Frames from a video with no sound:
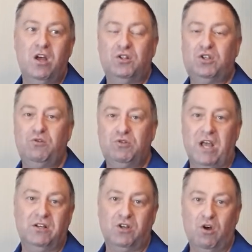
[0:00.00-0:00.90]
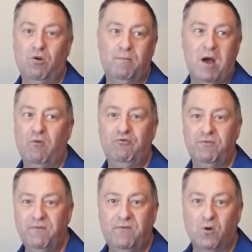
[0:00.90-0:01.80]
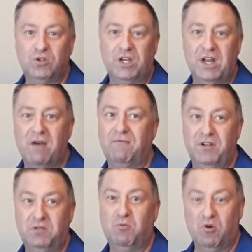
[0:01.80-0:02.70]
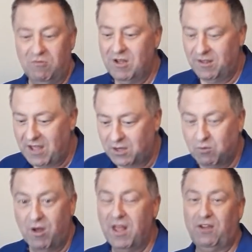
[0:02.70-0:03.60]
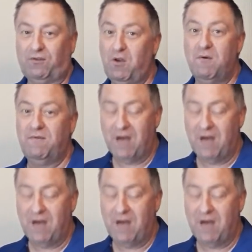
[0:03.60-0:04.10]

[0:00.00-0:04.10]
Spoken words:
two sets at about 114 average, but that's few and